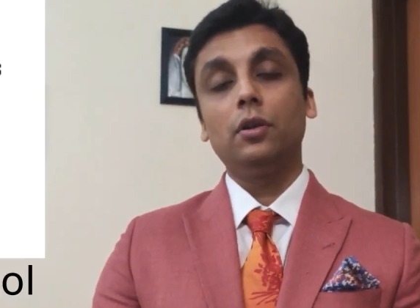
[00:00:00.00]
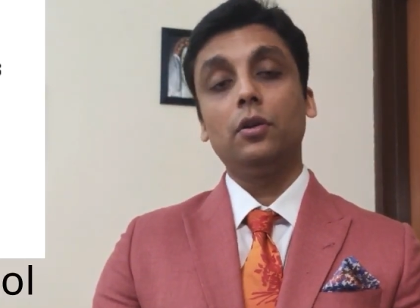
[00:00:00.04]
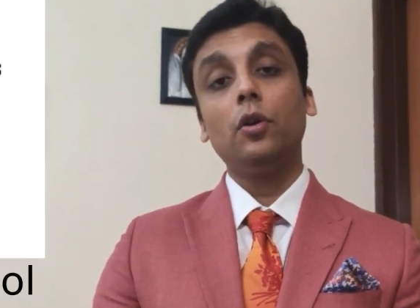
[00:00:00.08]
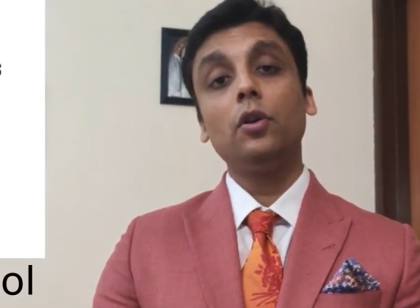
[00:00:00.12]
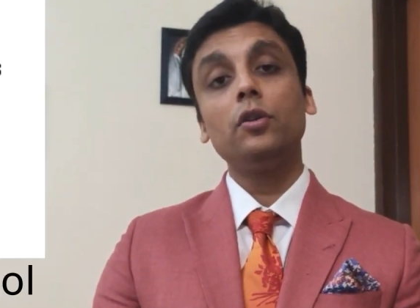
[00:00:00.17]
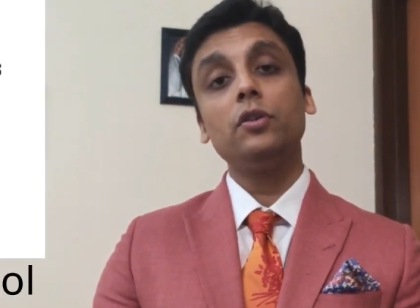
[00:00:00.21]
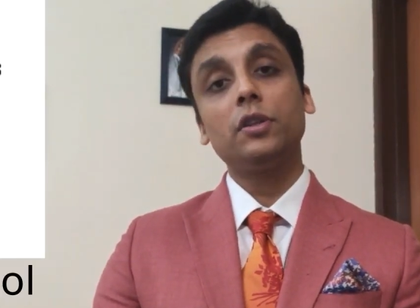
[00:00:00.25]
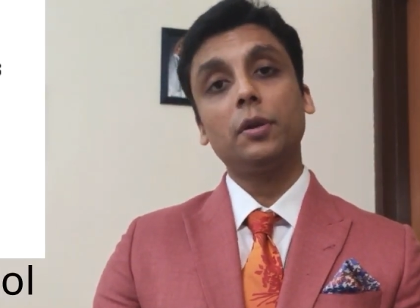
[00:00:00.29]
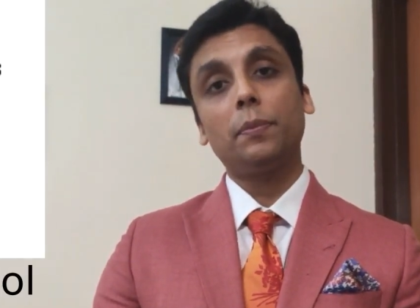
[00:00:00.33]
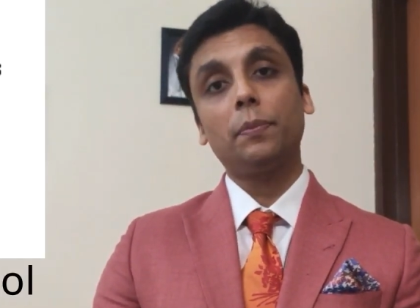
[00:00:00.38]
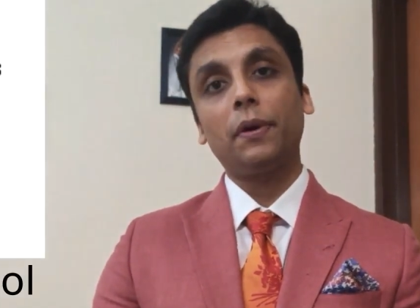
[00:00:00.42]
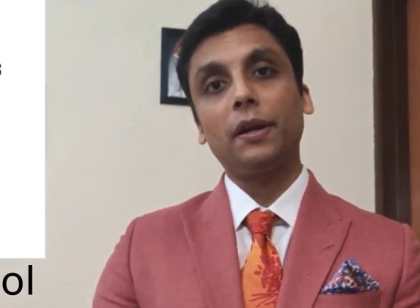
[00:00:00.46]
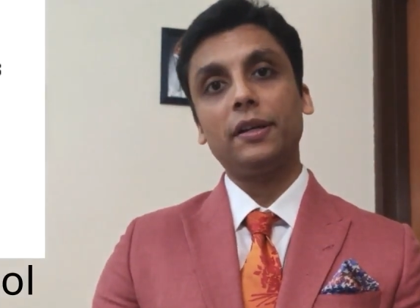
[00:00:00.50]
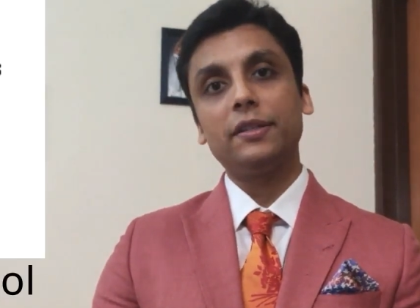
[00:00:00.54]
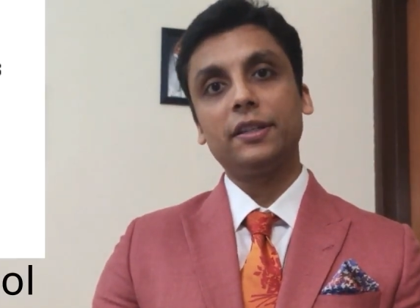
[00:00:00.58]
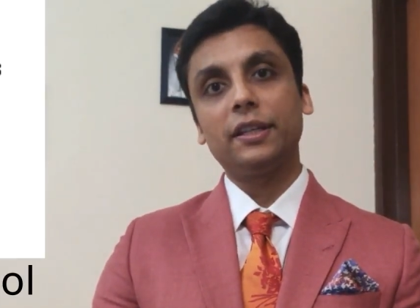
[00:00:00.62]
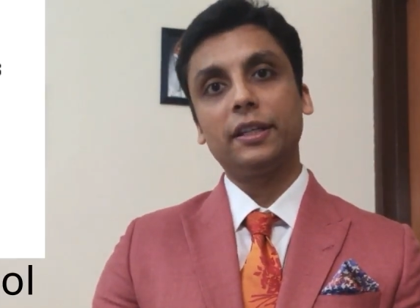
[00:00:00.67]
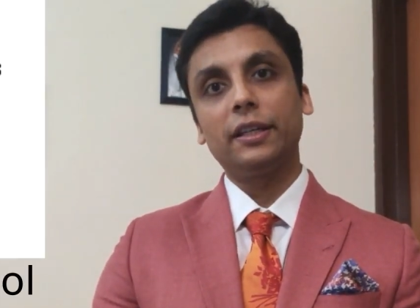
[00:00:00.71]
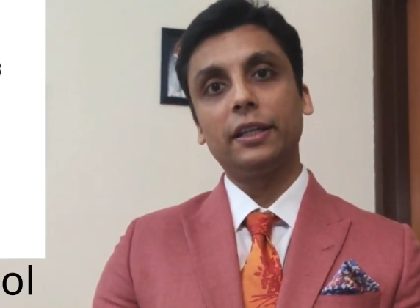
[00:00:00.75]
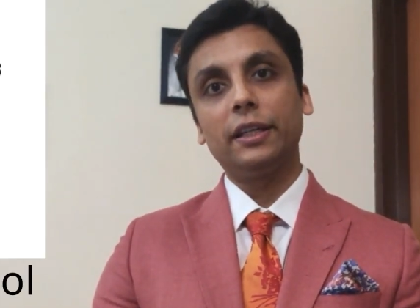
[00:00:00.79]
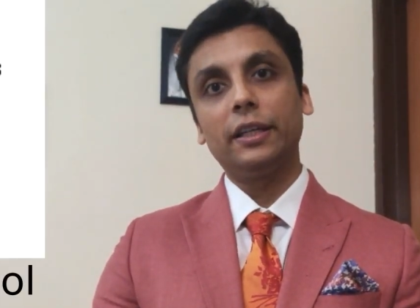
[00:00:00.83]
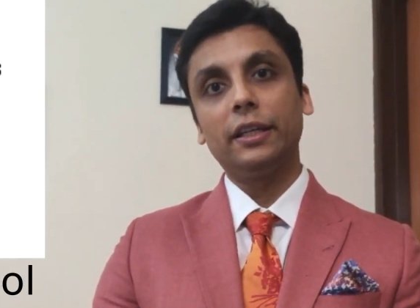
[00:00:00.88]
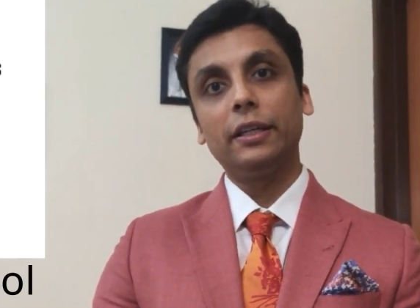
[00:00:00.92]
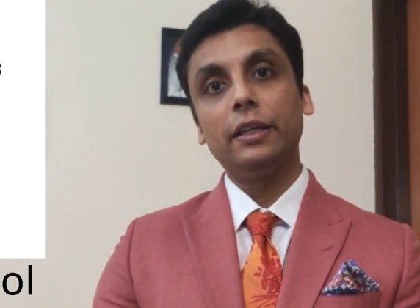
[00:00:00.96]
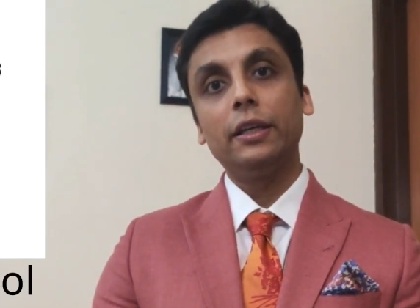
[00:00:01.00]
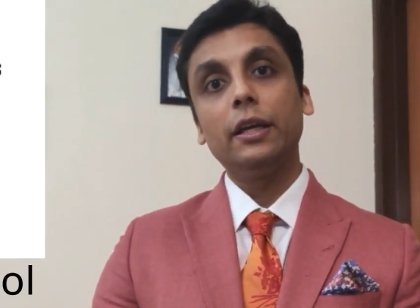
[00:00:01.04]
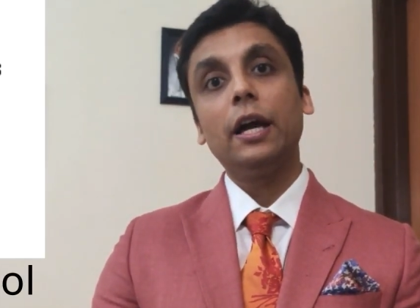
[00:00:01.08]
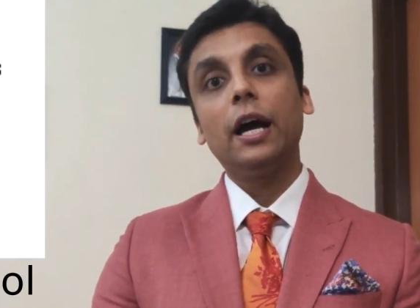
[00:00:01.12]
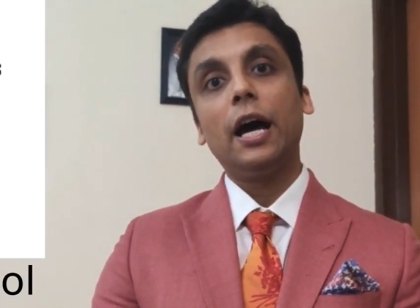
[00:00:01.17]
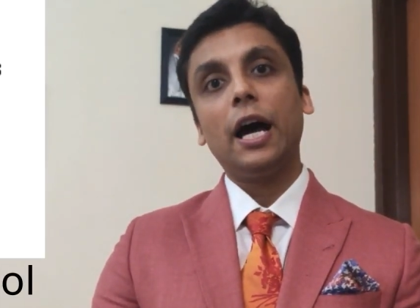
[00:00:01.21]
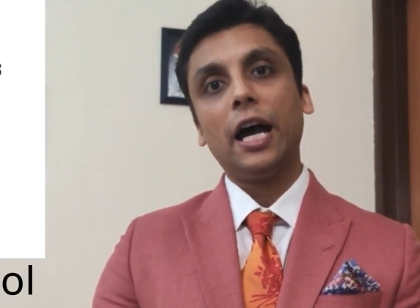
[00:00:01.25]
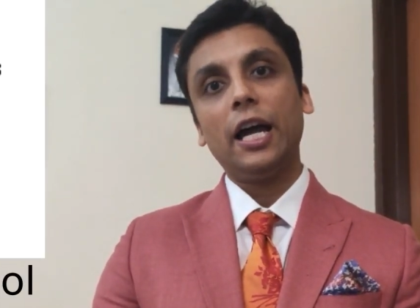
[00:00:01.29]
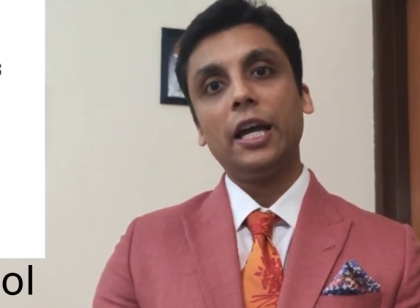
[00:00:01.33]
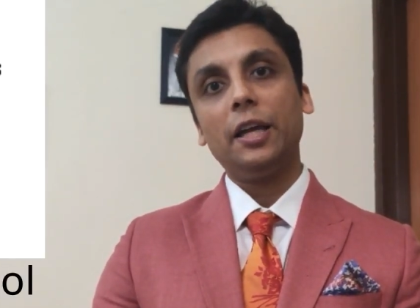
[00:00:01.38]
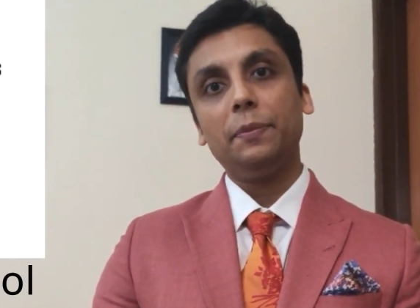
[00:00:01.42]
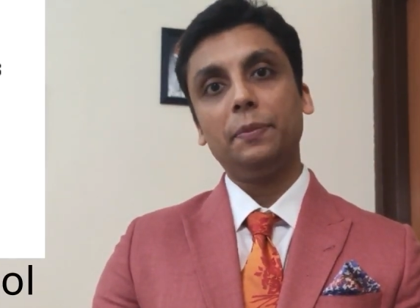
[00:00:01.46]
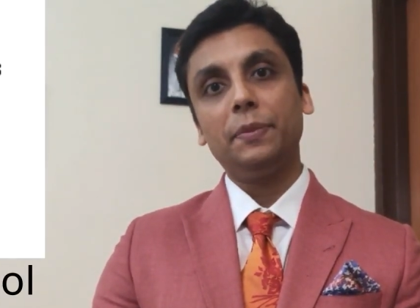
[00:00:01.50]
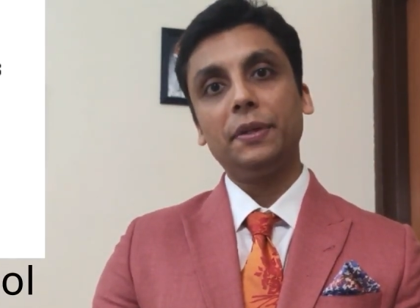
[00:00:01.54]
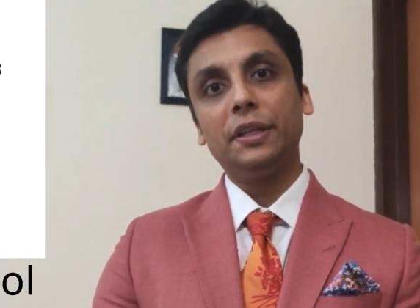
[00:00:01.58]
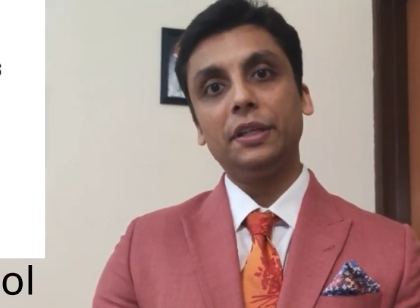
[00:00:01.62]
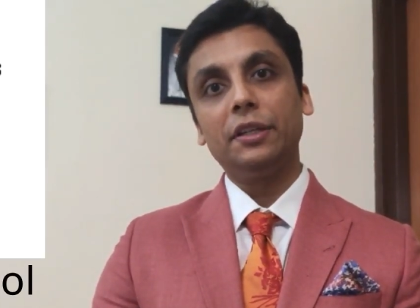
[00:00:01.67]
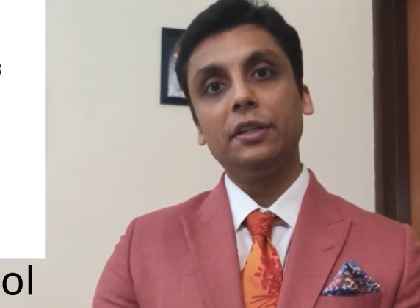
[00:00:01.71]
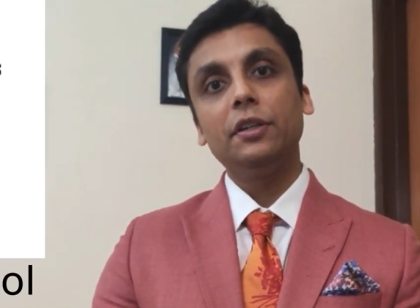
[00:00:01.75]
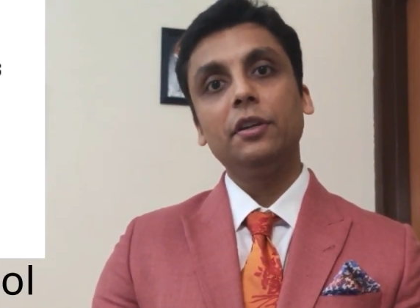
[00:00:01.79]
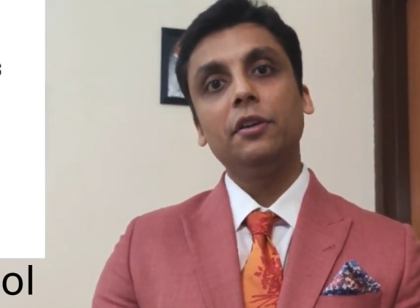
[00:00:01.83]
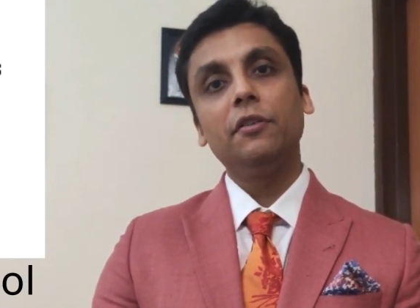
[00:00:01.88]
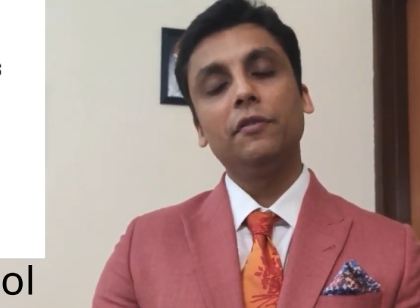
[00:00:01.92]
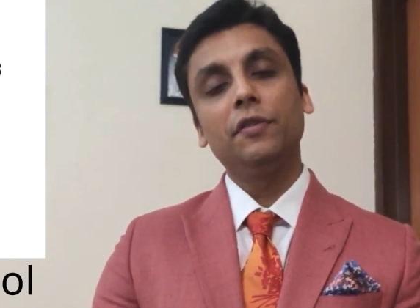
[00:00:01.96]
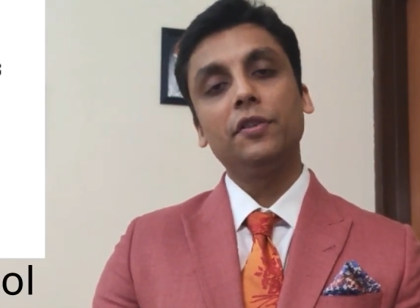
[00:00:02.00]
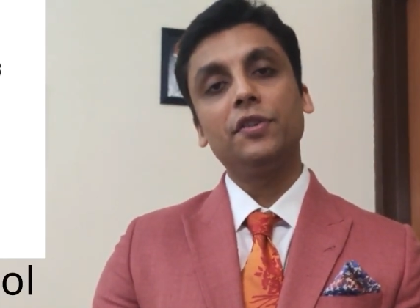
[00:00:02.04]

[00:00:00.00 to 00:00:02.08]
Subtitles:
Not surprisingly, IB,